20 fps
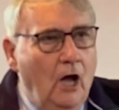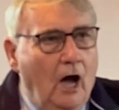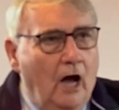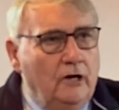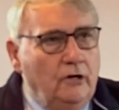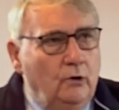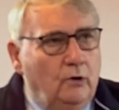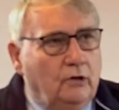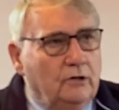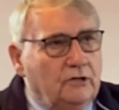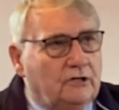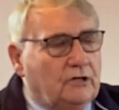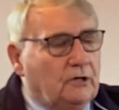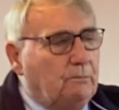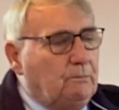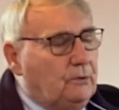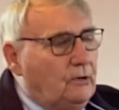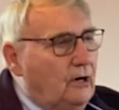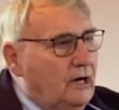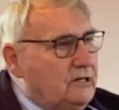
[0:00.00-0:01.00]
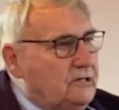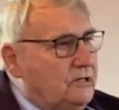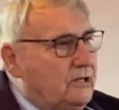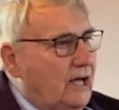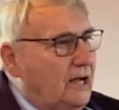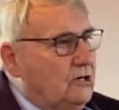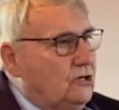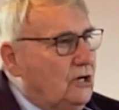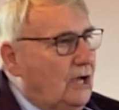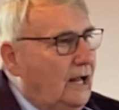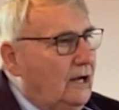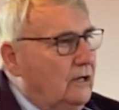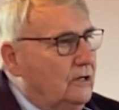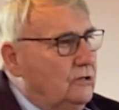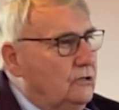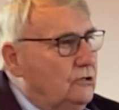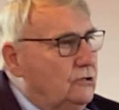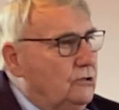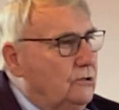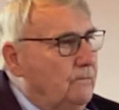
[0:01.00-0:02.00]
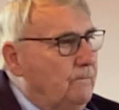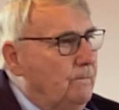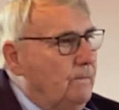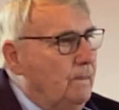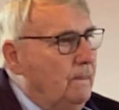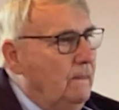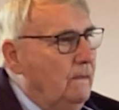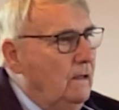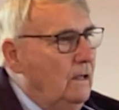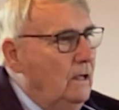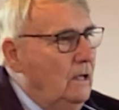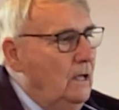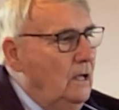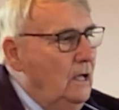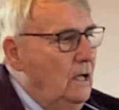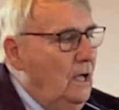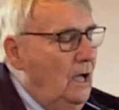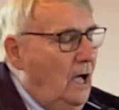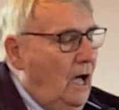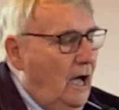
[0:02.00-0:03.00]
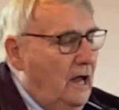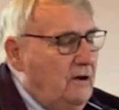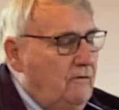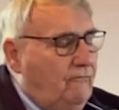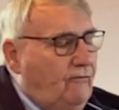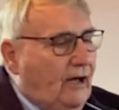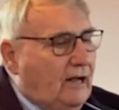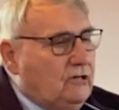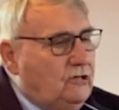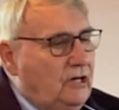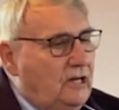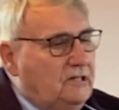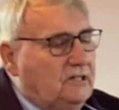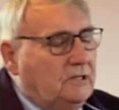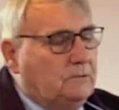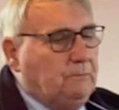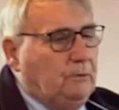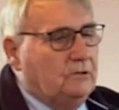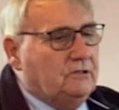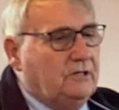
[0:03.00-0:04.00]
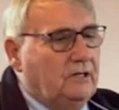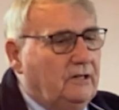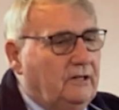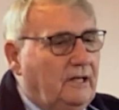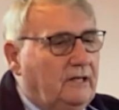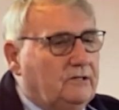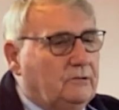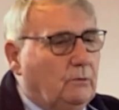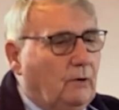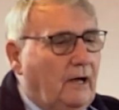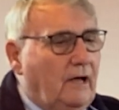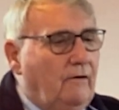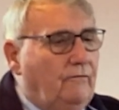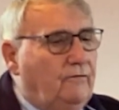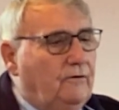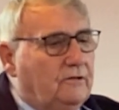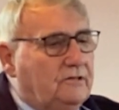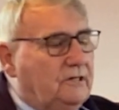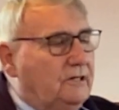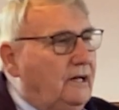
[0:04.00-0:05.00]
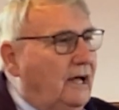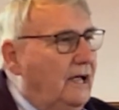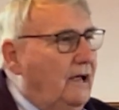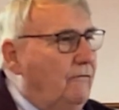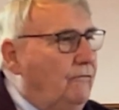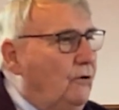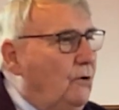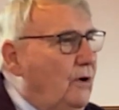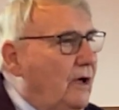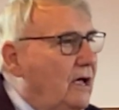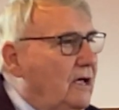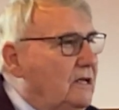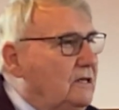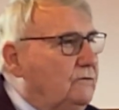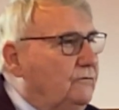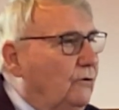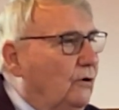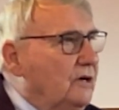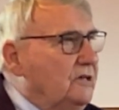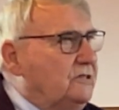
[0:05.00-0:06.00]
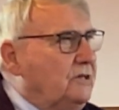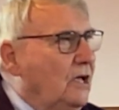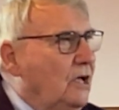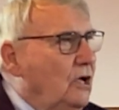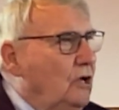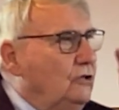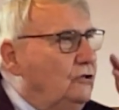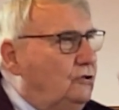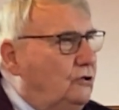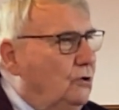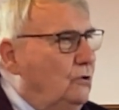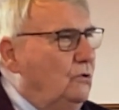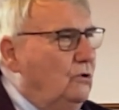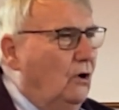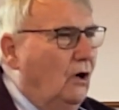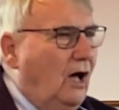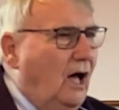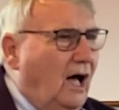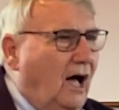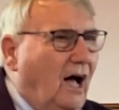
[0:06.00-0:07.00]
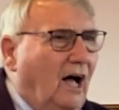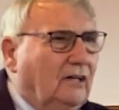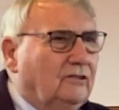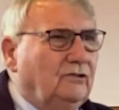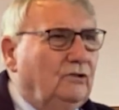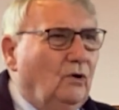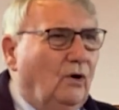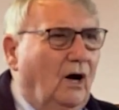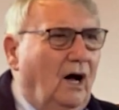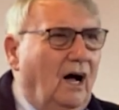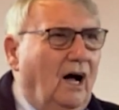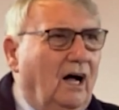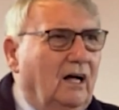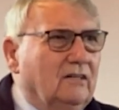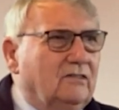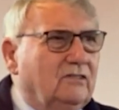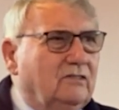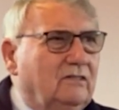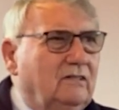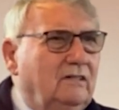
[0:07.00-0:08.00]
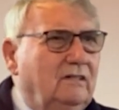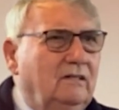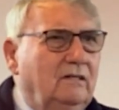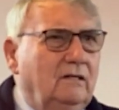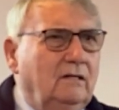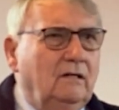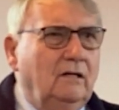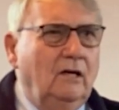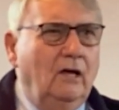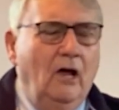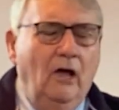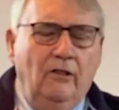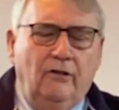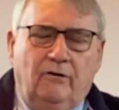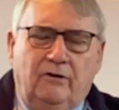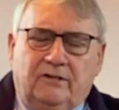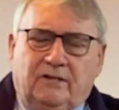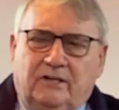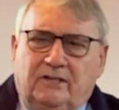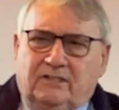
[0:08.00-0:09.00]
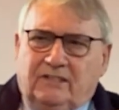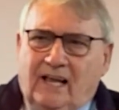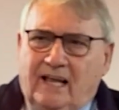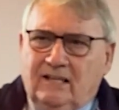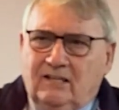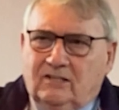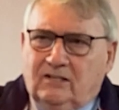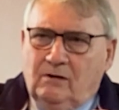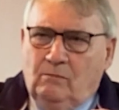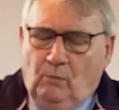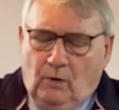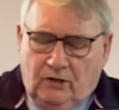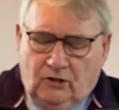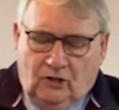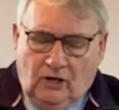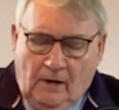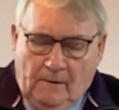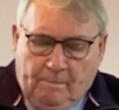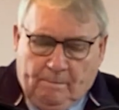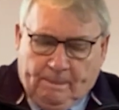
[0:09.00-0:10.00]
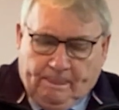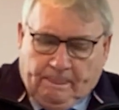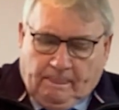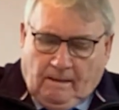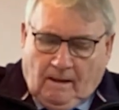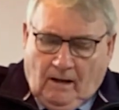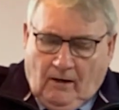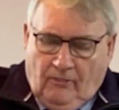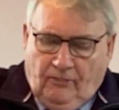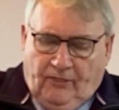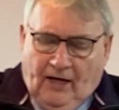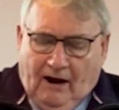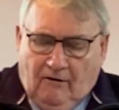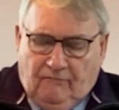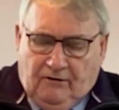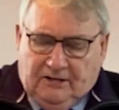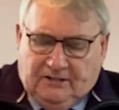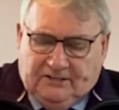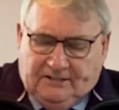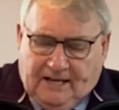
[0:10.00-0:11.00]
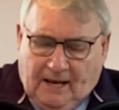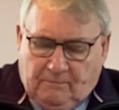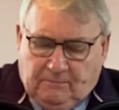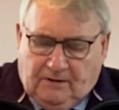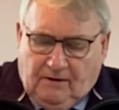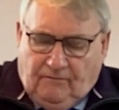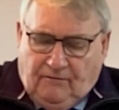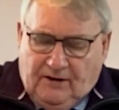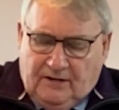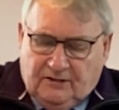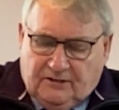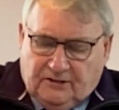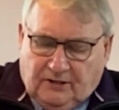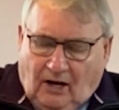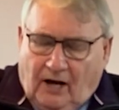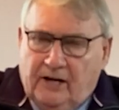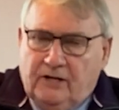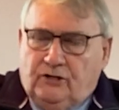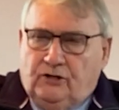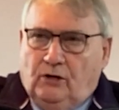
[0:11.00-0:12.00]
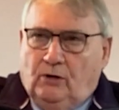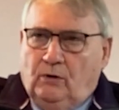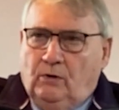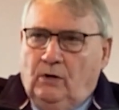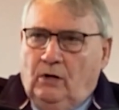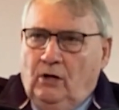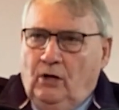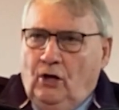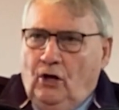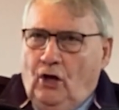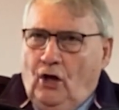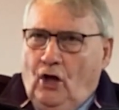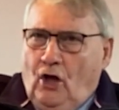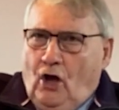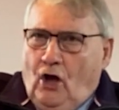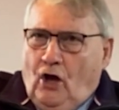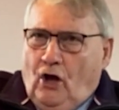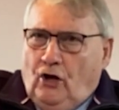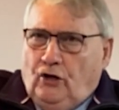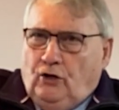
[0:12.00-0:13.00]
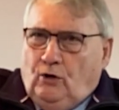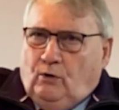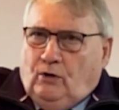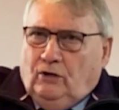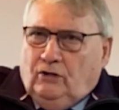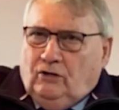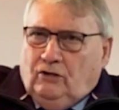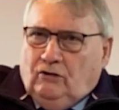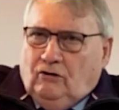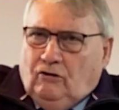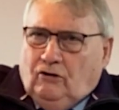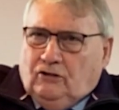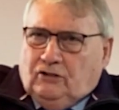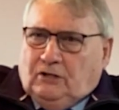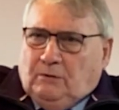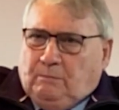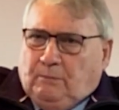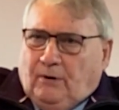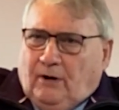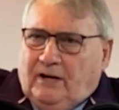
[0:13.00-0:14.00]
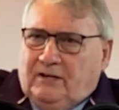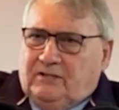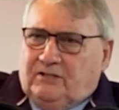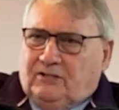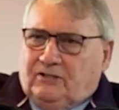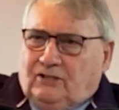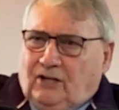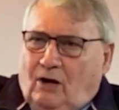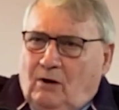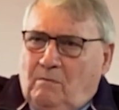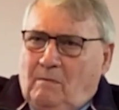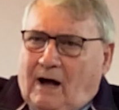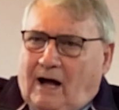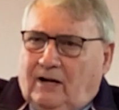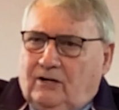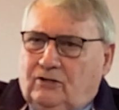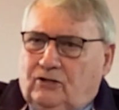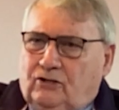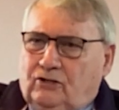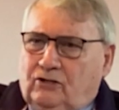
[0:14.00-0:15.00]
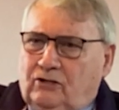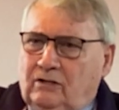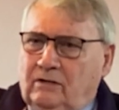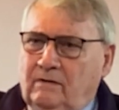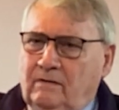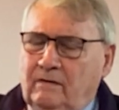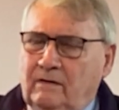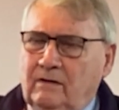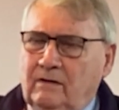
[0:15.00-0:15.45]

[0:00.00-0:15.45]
And you can suppress that challenge. And in fact, Jesus puts it this way today, if you hear his voice, do not harden your heart. There is a sense in which that receptive inside you, you can suppress so much